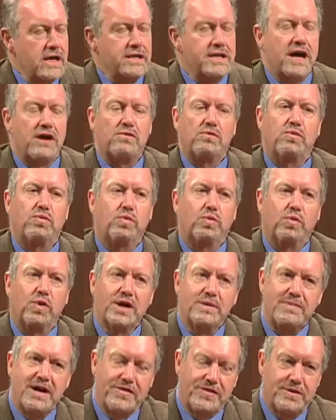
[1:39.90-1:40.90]
Now,
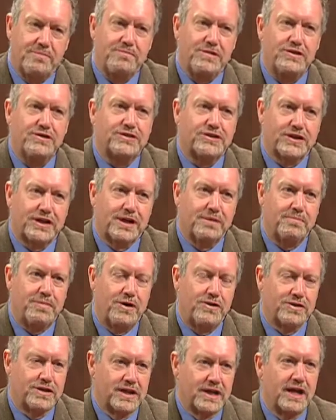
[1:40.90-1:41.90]
what about the music
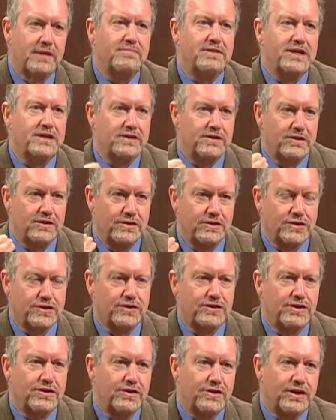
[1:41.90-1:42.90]
component? I mean,
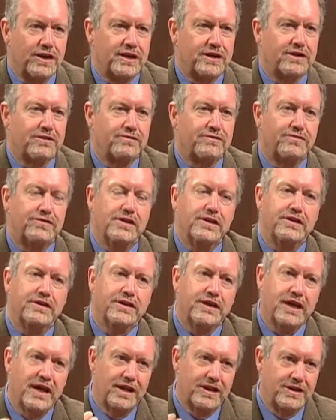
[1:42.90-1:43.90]
usually you think of
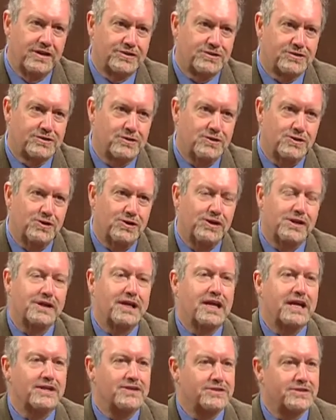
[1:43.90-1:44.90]
the Eliot School
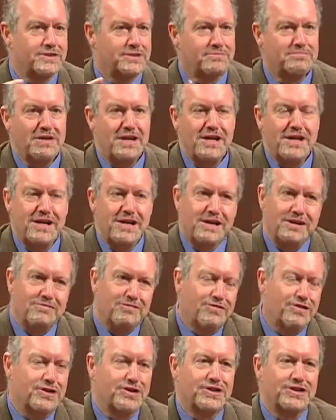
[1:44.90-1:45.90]
as
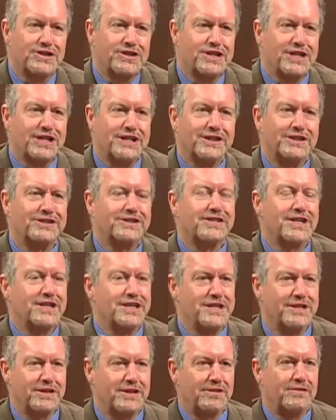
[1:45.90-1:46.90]
furnishings
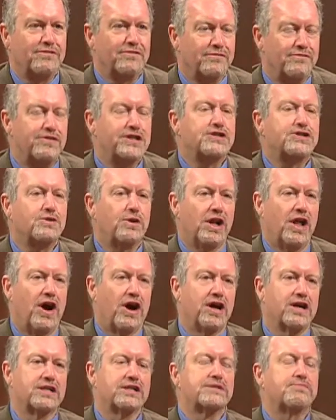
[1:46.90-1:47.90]
and visual
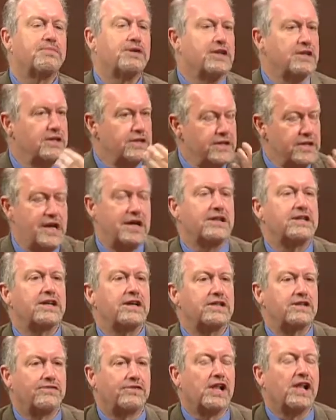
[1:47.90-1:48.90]
arts, but now
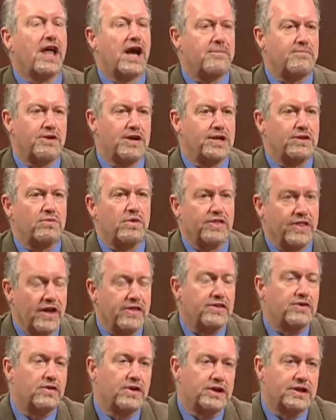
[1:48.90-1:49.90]
you've collaborated with
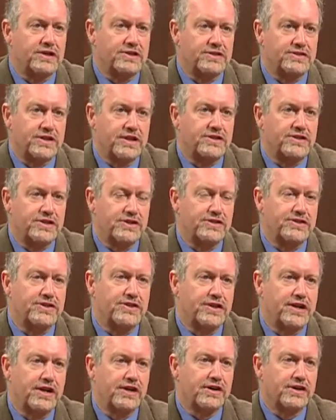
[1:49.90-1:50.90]
other organizations in
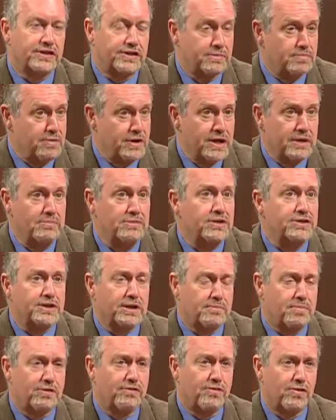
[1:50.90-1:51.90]
the area to bring
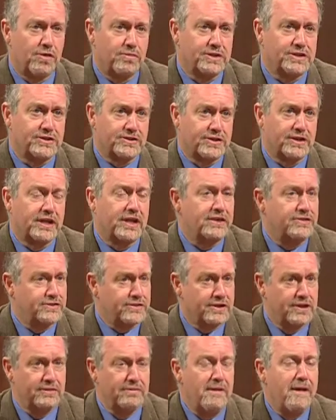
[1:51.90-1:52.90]
music performances the kids
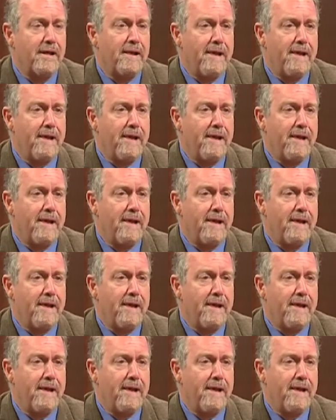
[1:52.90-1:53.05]
can.